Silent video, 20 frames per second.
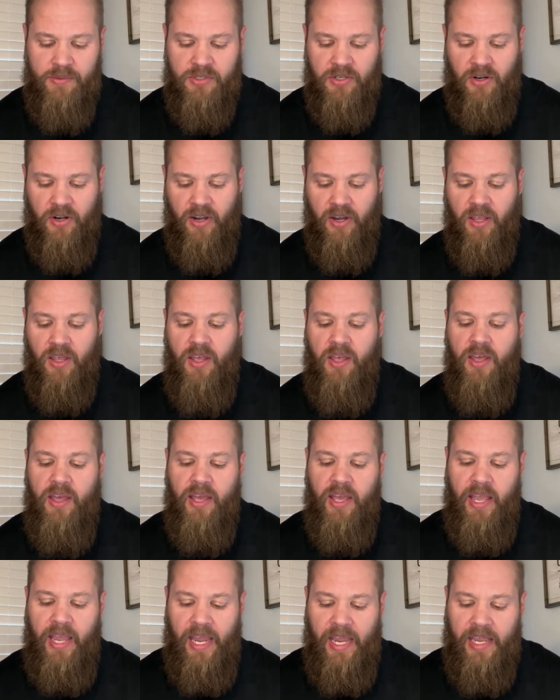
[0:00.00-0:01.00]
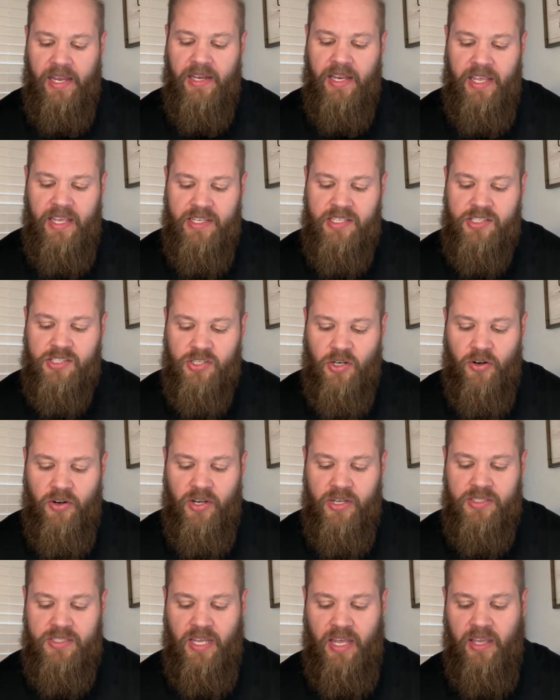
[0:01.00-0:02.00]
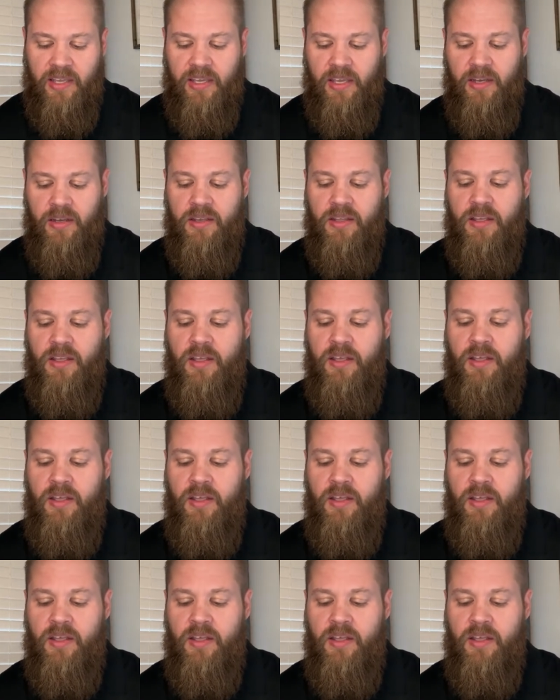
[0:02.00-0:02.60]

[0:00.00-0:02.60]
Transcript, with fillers: sorry, and he started taking